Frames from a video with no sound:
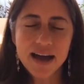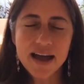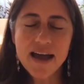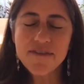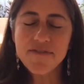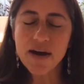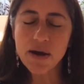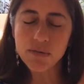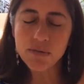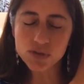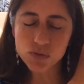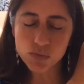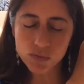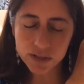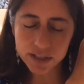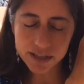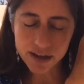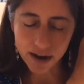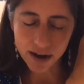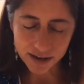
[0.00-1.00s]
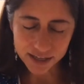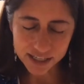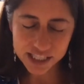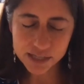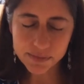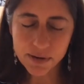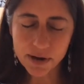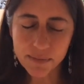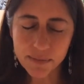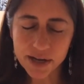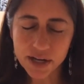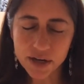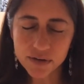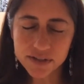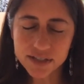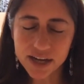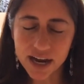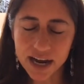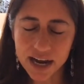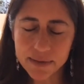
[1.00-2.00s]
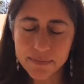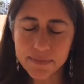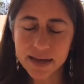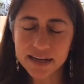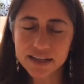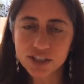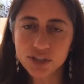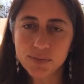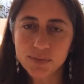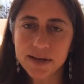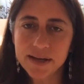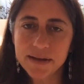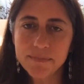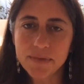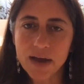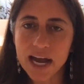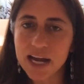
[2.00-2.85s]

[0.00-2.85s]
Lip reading: If I was really honest about my own time management,